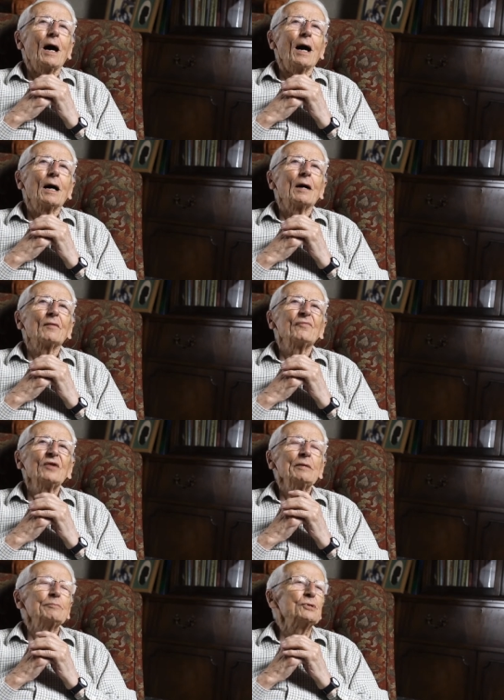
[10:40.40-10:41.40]
uh,
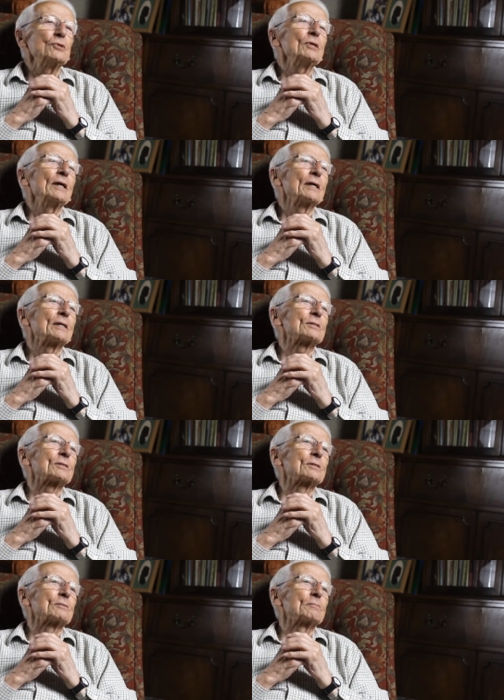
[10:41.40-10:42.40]
Philip
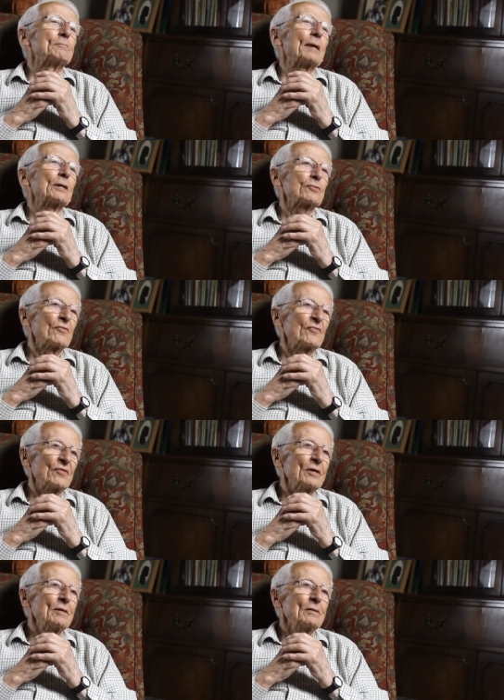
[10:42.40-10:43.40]
Jullian's
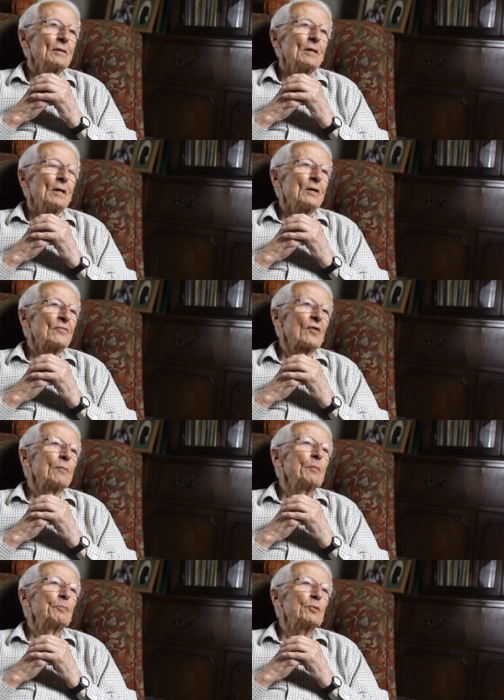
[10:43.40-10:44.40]
biography
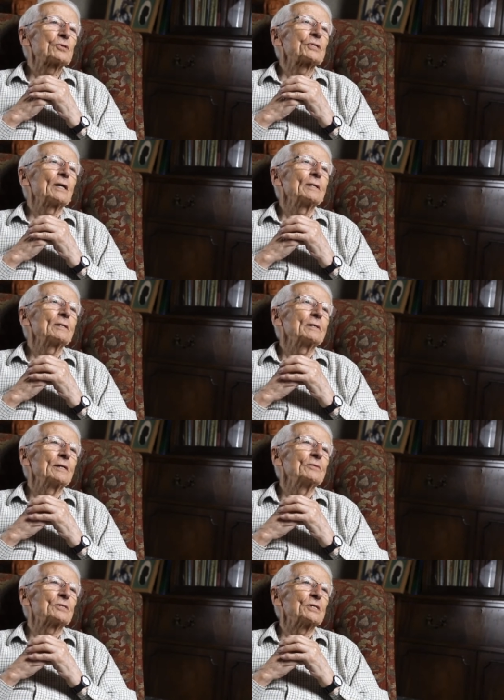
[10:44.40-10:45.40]
from a bookseller
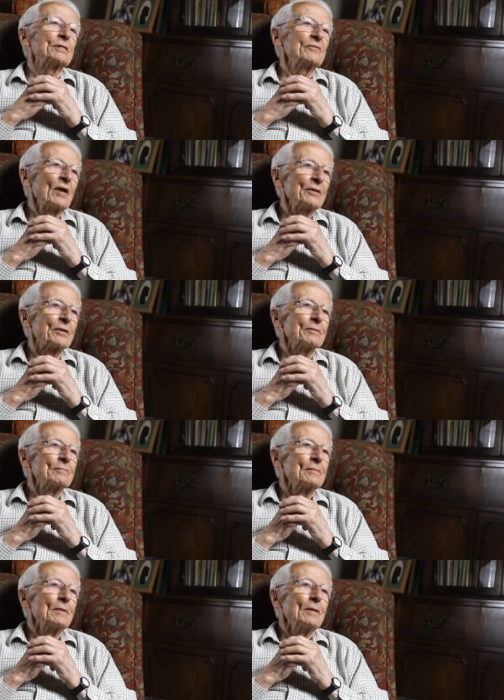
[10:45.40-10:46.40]
in the City of London.
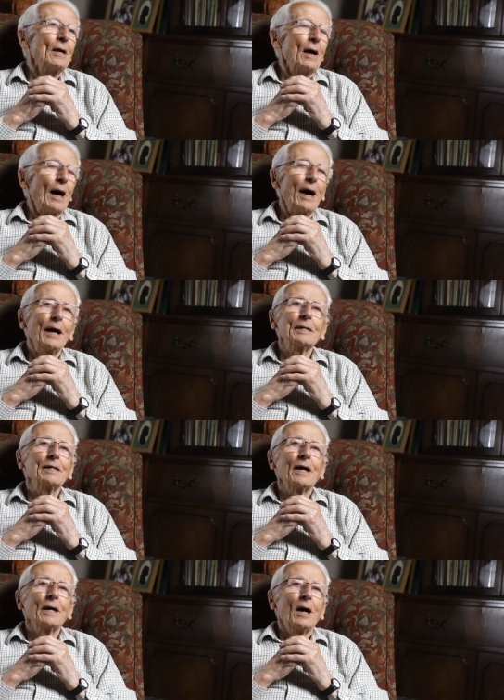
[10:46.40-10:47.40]

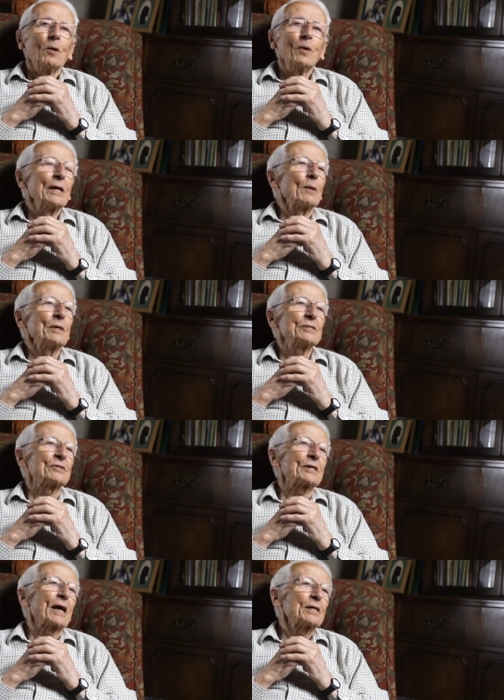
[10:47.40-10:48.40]
And when I went
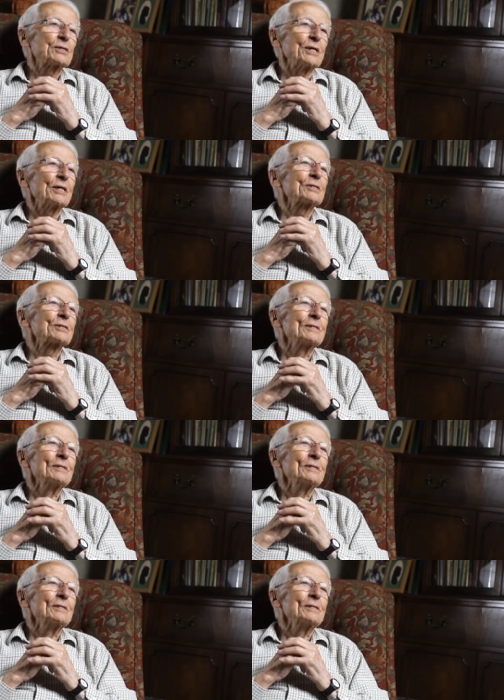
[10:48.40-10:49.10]
to the cash desk,